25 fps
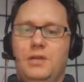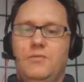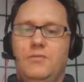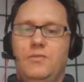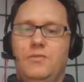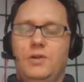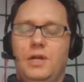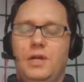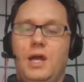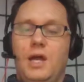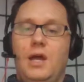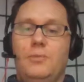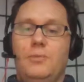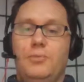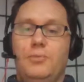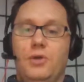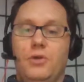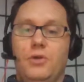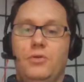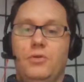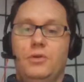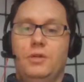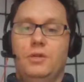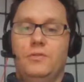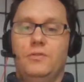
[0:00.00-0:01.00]
a very high
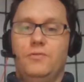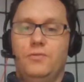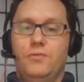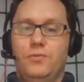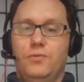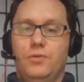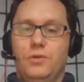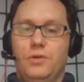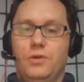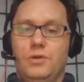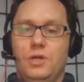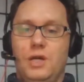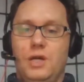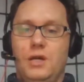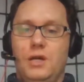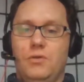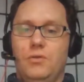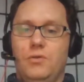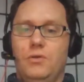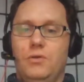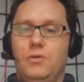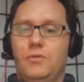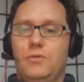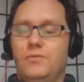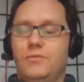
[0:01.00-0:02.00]
priority for
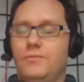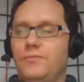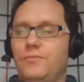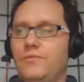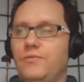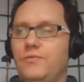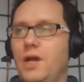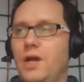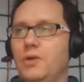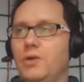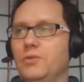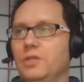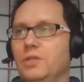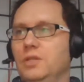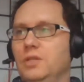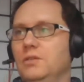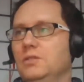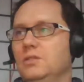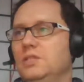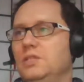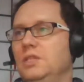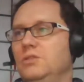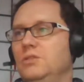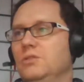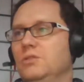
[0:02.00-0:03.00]
our faculty
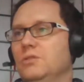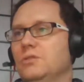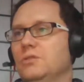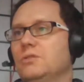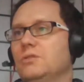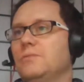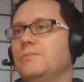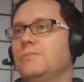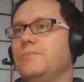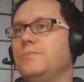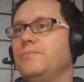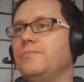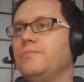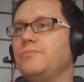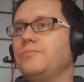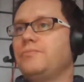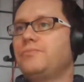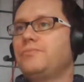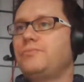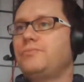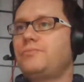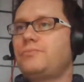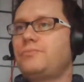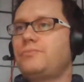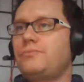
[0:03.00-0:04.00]
and teachers.
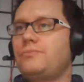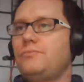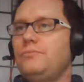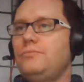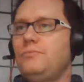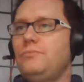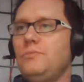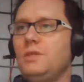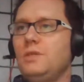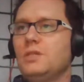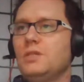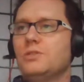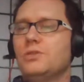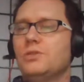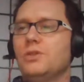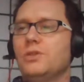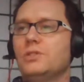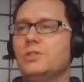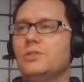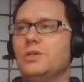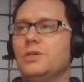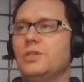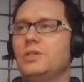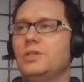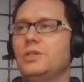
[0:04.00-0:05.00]
So
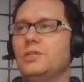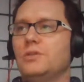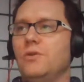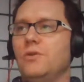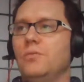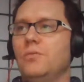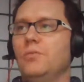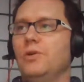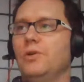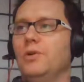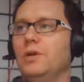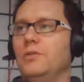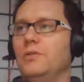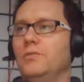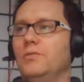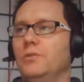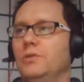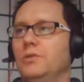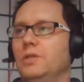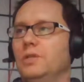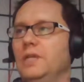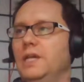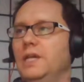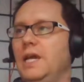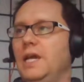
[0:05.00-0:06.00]
let's look at this homework. We'll
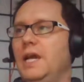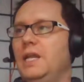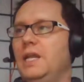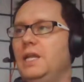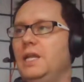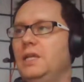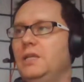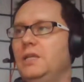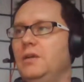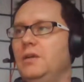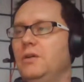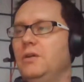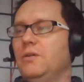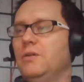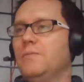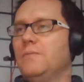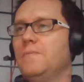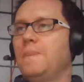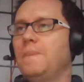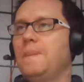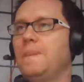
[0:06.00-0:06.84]
click edit here.